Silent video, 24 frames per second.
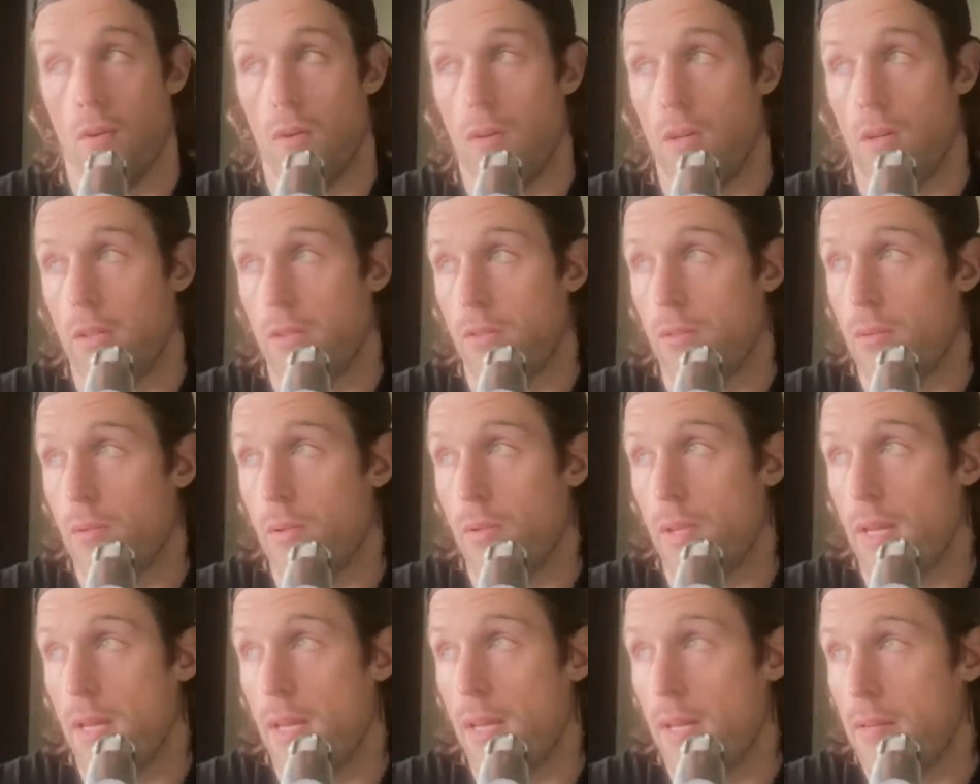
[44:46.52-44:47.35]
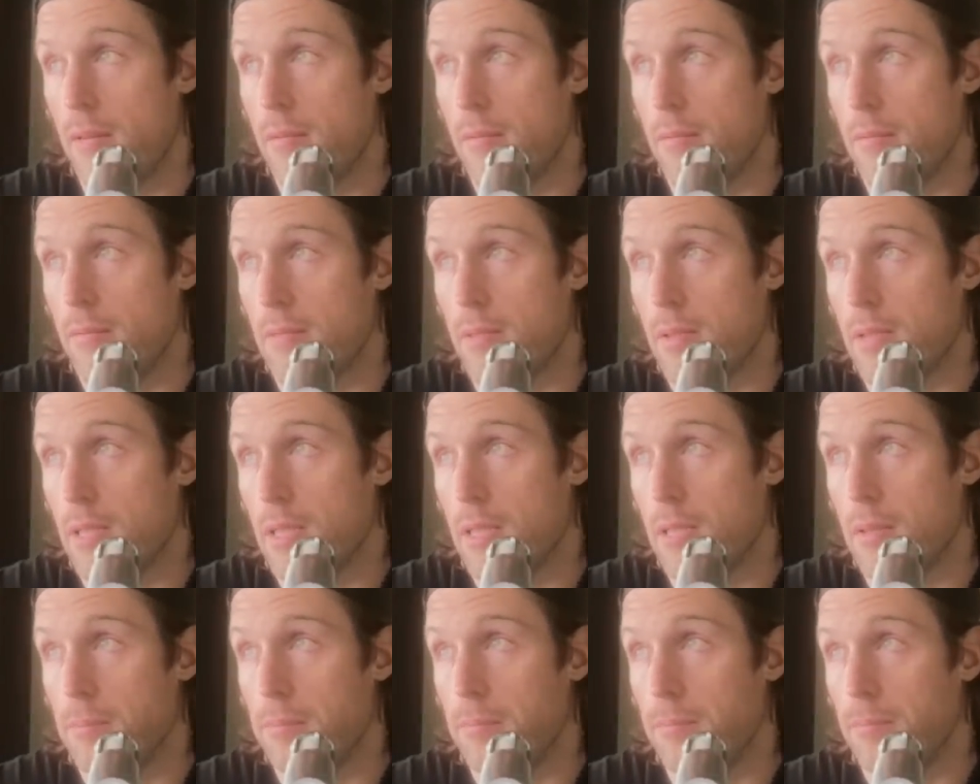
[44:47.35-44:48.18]
I agree with that.
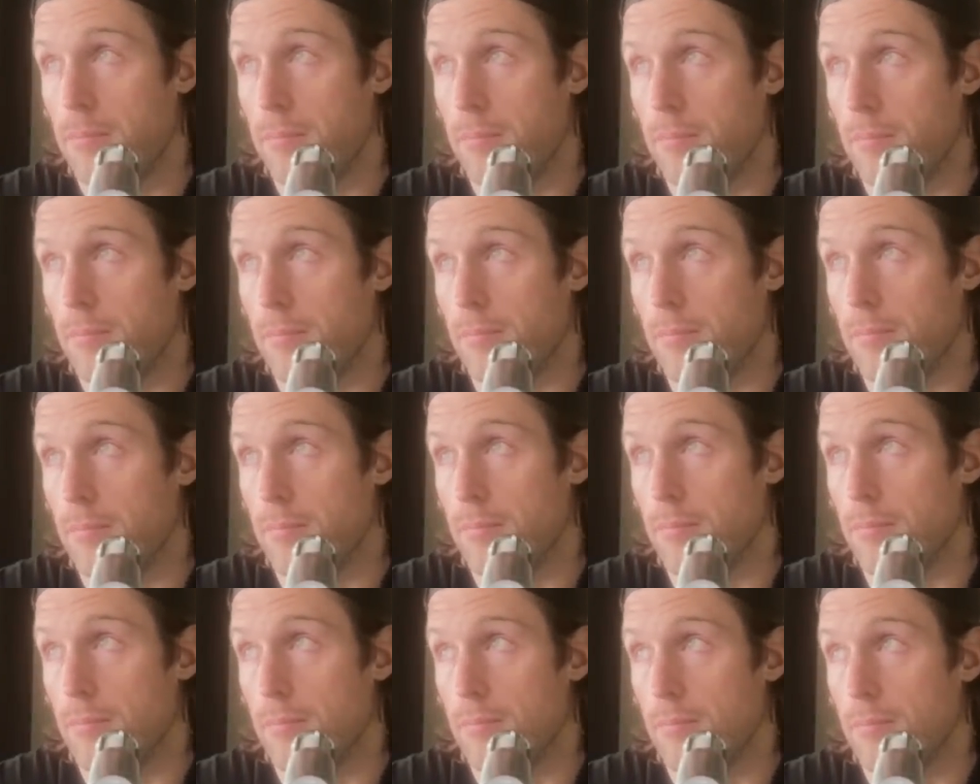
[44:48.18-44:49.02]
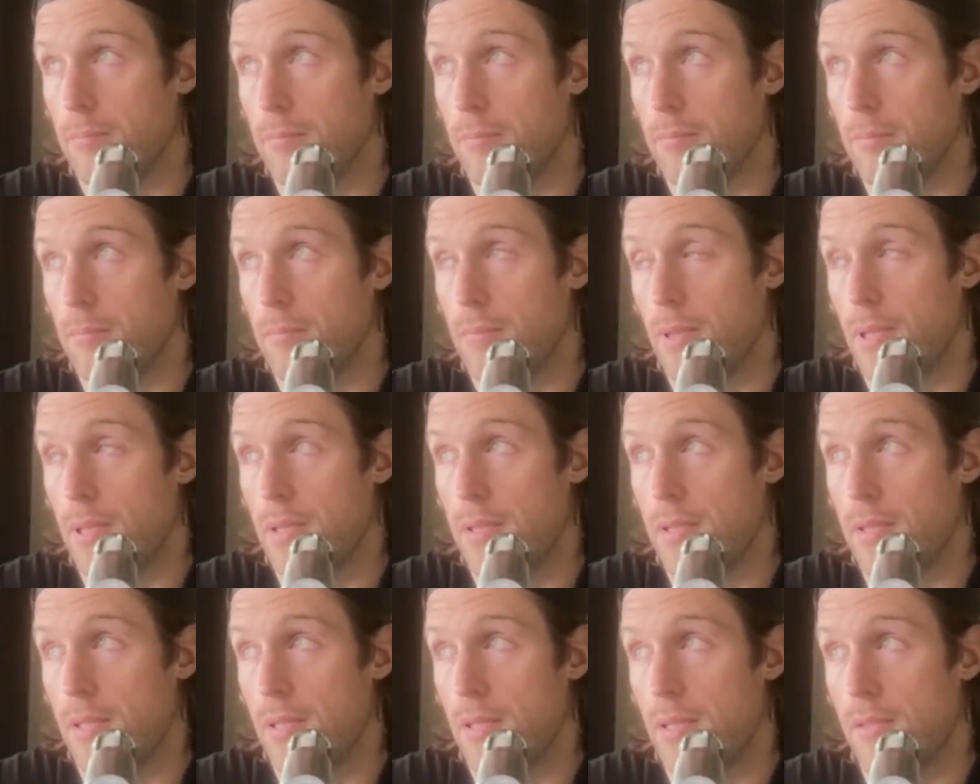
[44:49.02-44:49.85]
Um, but it
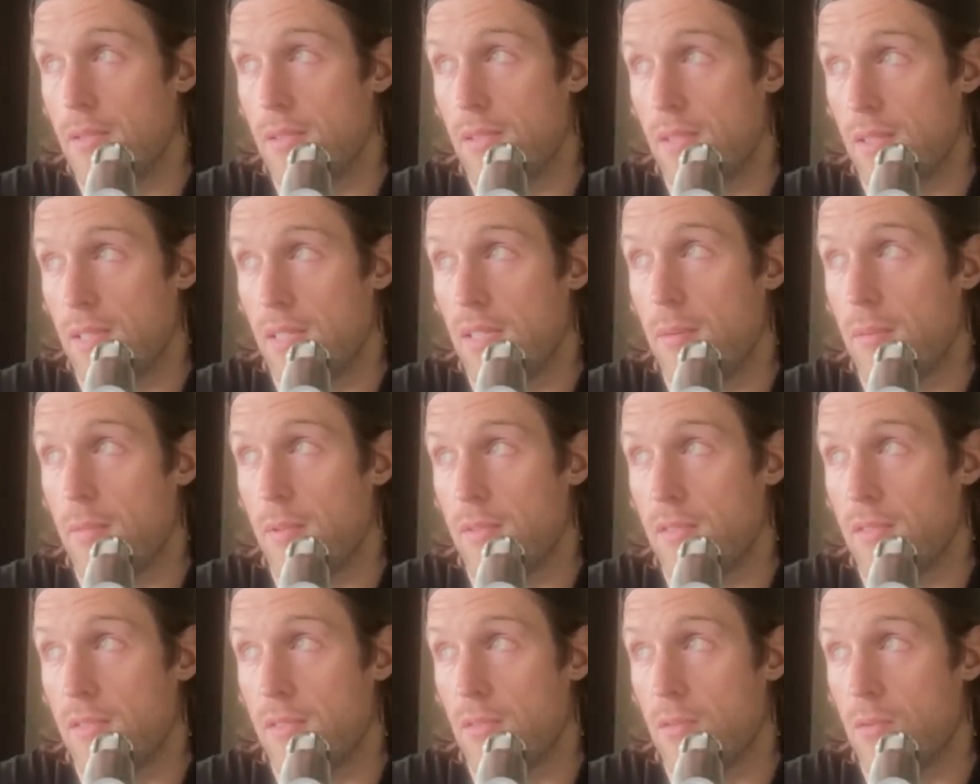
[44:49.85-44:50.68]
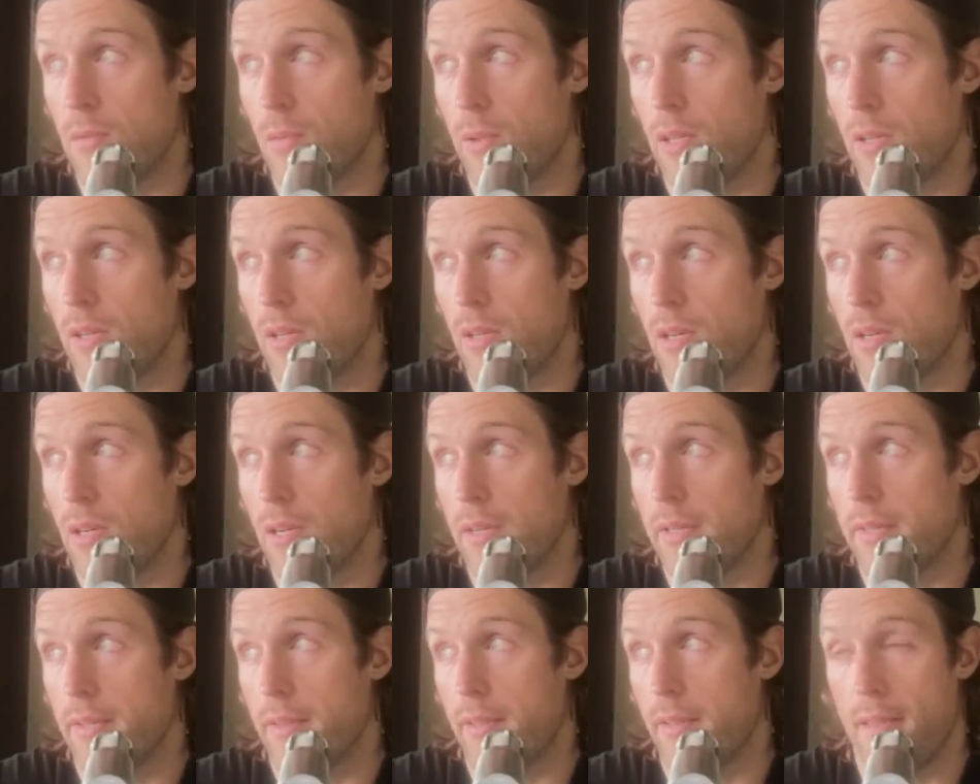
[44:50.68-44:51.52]
does seem as though we are
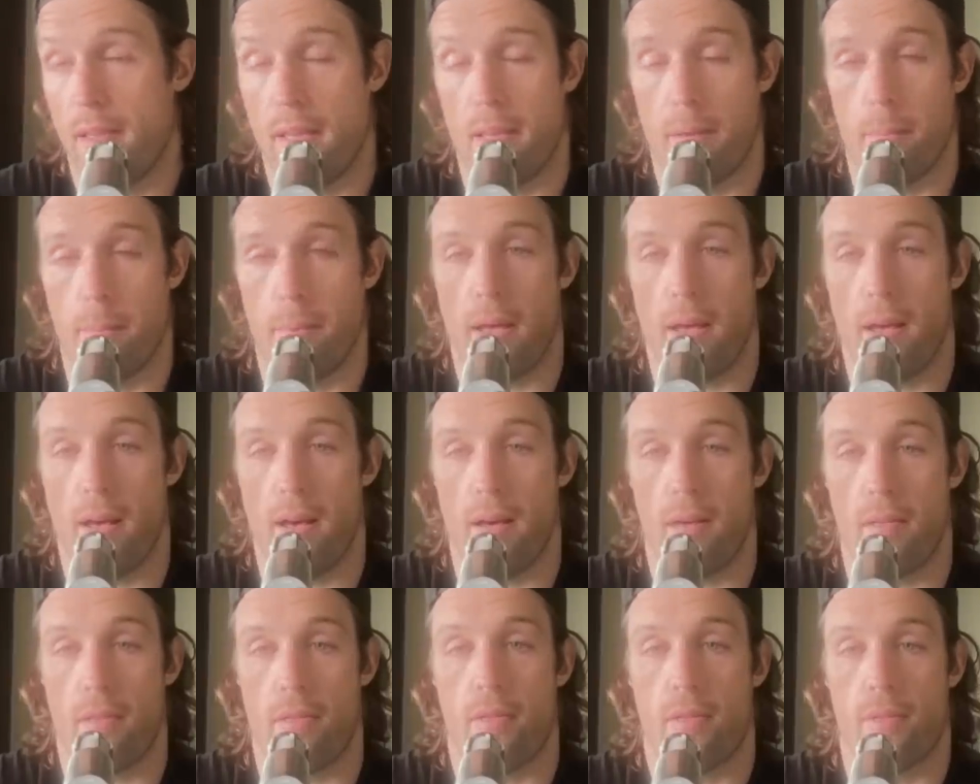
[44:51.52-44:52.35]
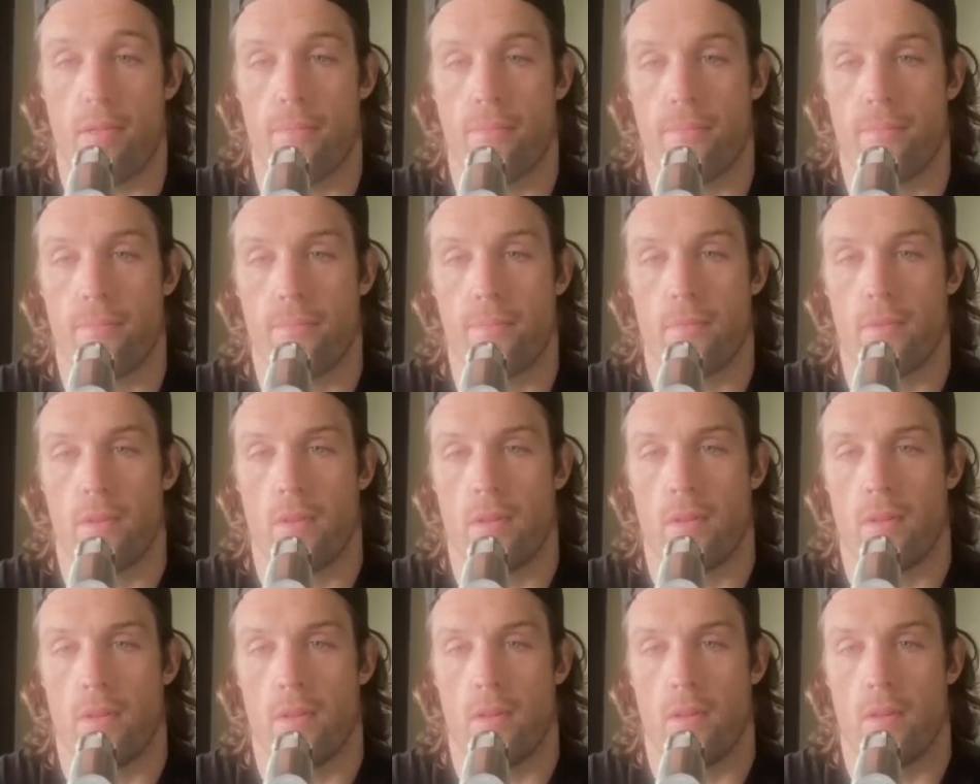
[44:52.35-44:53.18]
on that path.
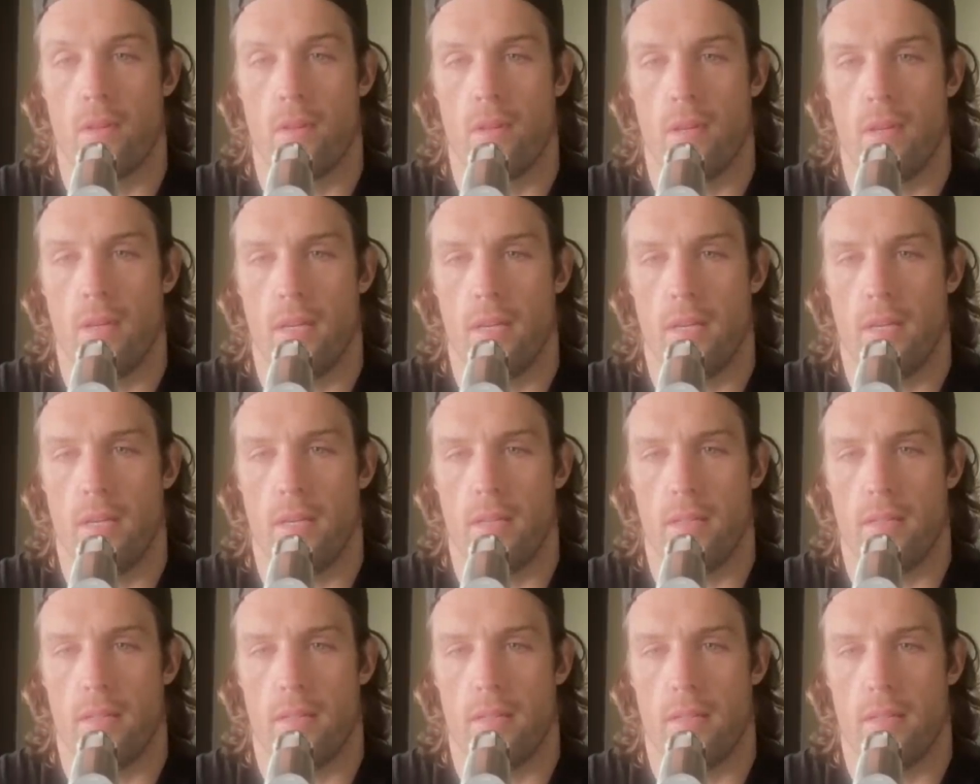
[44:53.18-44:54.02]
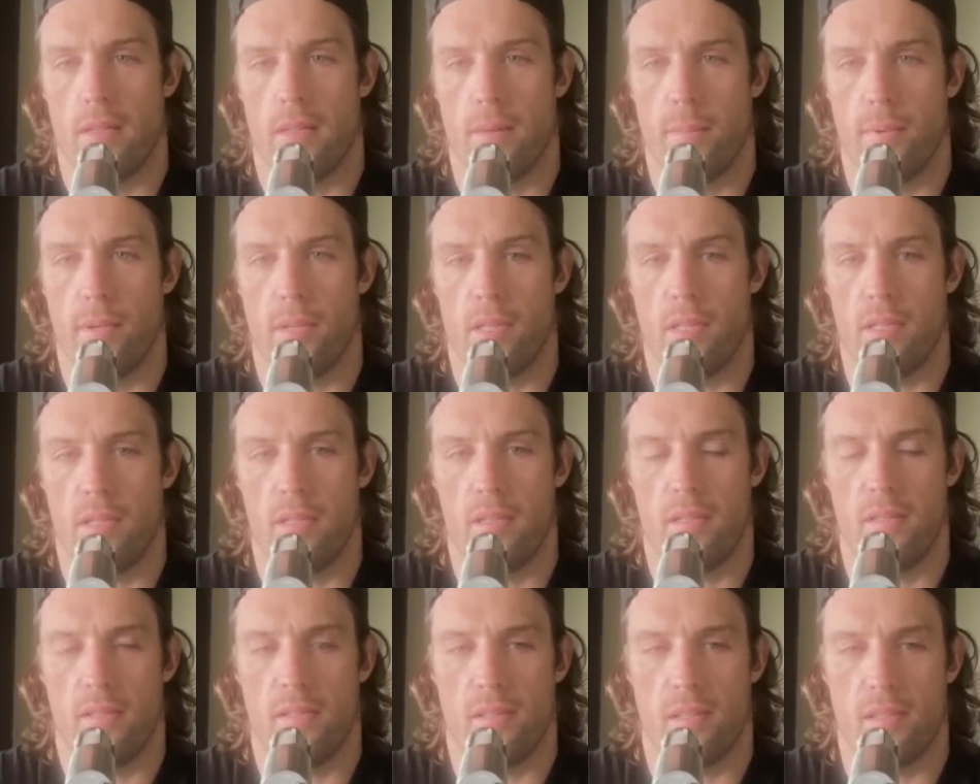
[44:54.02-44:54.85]
And typically,
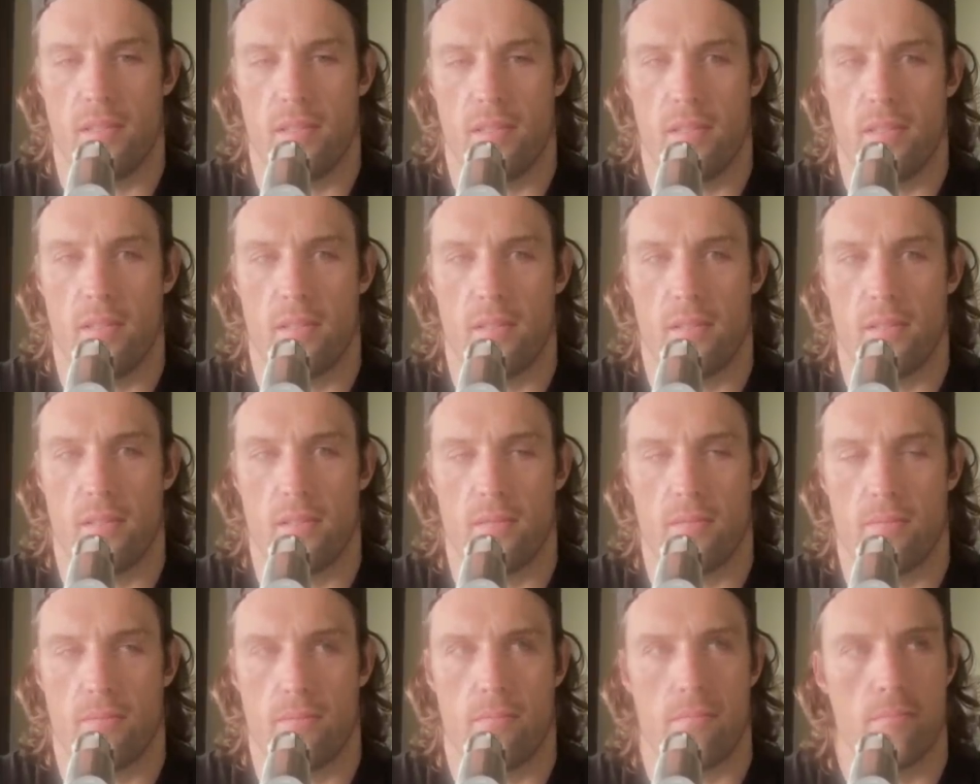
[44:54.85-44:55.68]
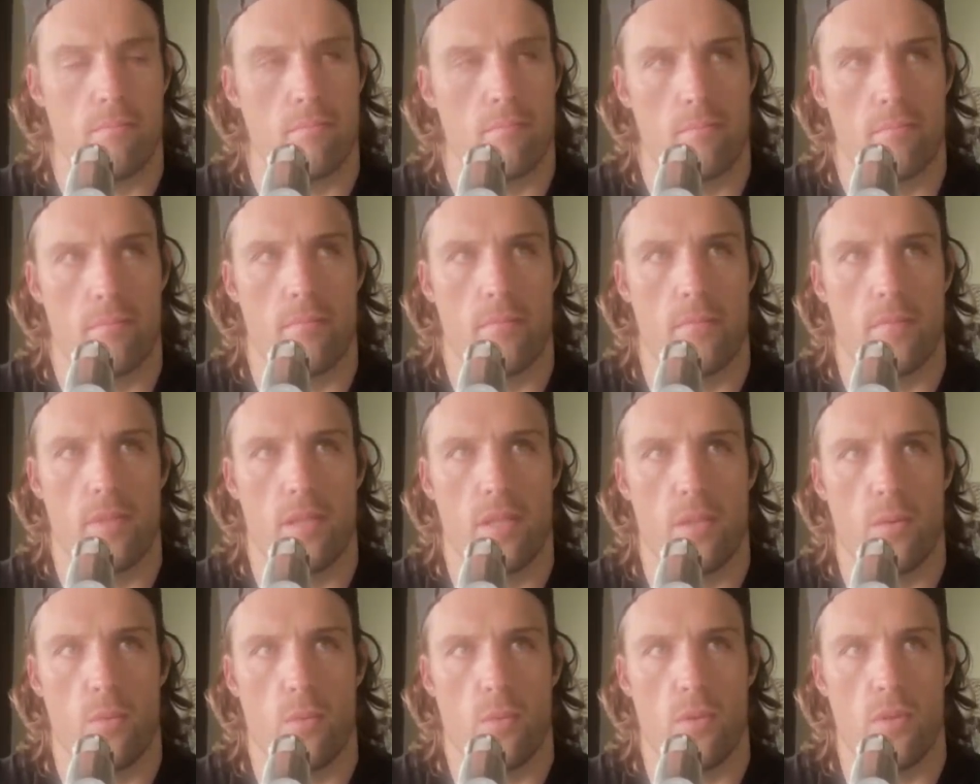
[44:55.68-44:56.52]
these things
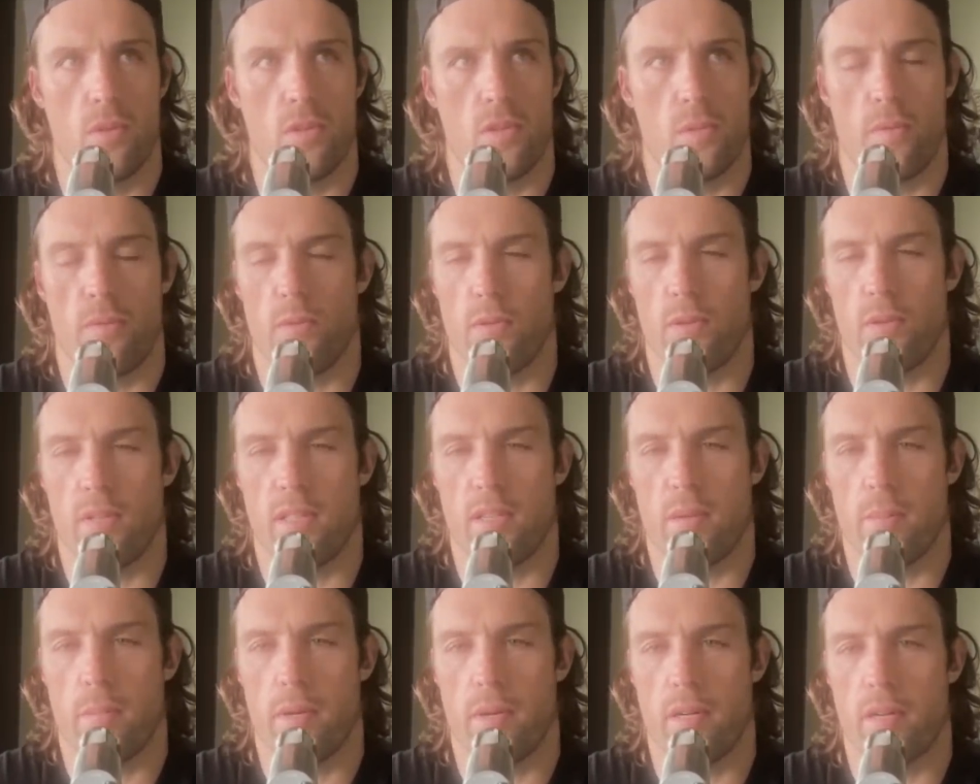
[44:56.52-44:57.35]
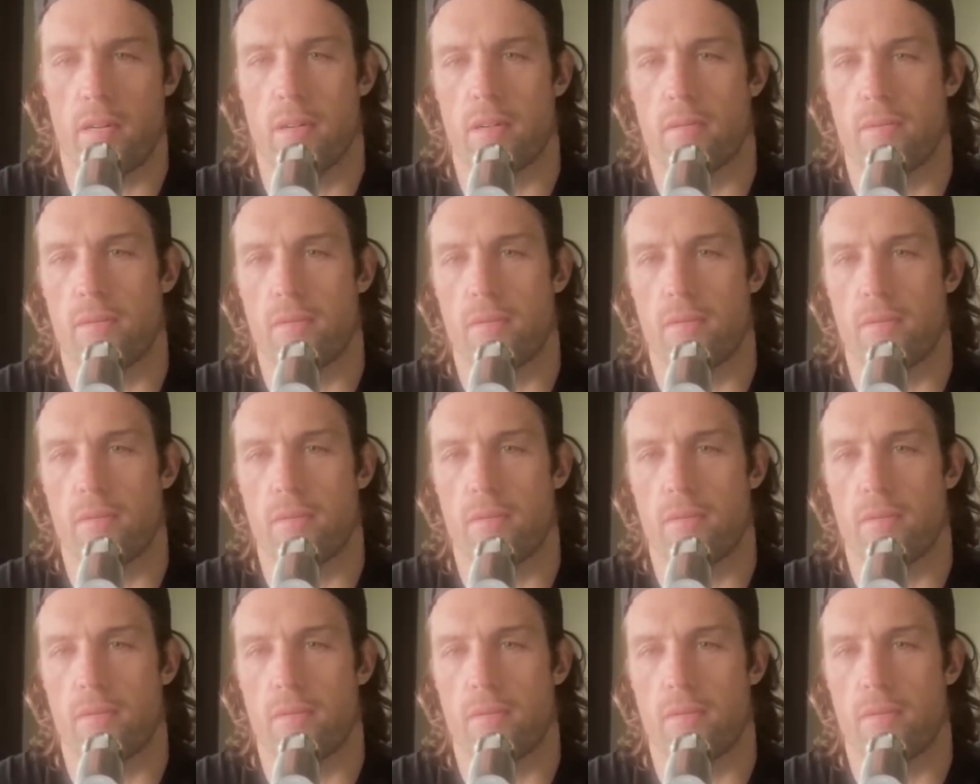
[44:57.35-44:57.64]
get worse before they get better.